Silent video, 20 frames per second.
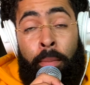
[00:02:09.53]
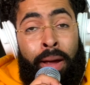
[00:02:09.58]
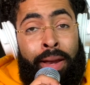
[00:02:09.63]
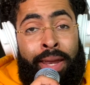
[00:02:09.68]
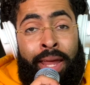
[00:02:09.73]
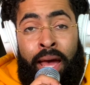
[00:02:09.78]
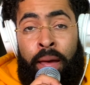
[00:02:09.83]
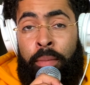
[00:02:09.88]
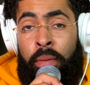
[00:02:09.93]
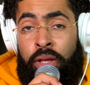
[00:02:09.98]

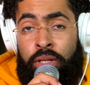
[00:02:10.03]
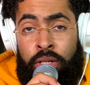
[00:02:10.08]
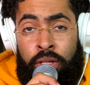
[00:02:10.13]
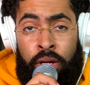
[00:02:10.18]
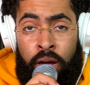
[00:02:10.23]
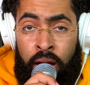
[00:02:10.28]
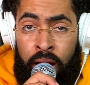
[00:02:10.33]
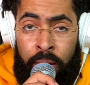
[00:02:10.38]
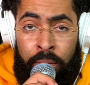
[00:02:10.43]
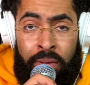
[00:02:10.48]
dad makes a
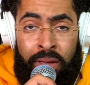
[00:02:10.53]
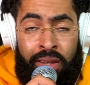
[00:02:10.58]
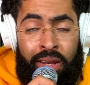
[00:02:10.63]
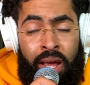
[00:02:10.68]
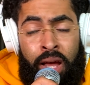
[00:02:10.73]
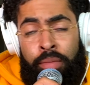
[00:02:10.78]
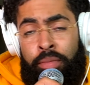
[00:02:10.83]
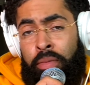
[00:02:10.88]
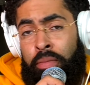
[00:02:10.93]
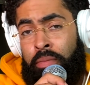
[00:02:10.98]
comment.
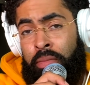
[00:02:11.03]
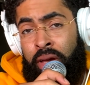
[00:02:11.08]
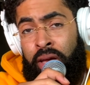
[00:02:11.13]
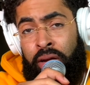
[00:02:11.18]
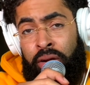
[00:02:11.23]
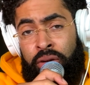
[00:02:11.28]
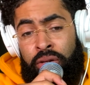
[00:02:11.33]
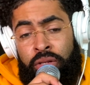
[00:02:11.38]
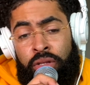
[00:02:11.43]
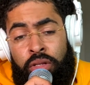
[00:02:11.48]
I'm
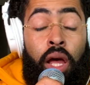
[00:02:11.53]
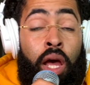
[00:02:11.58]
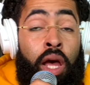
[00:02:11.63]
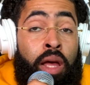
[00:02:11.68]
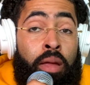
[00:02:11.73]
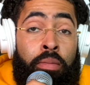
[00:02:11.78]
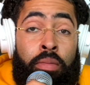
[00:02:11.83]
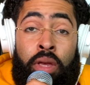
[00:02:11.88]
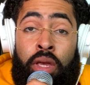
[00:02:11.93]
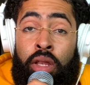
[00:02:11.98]
embarrassed.
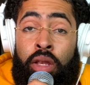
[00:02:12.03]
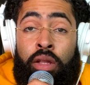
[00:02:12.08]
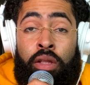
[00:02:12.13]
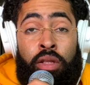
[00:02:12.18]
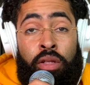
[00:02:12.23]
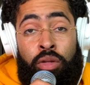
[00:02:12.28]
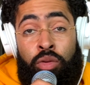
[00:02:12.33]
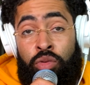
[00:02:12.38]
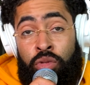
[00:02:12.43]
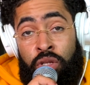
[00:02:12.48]
I
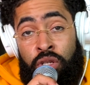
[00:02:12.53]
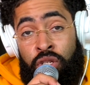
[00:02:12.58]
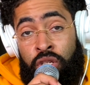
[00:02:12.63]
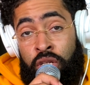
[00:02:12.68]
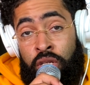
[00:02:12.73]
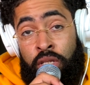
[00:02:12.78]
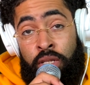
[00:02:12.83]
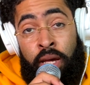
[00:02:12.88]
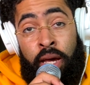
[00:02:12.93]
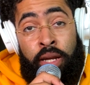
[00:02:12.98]
immediately lose the
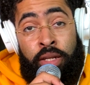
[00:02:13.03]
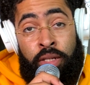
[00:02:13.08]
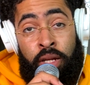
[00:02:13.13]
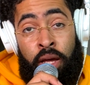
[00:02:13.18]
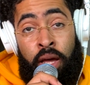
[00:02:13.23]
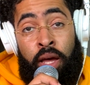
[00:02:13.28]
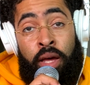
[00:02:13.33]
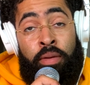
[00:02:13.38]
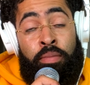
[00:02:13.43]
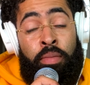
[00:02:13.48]
G status I
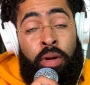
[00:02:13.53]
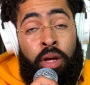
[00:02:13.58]
had in my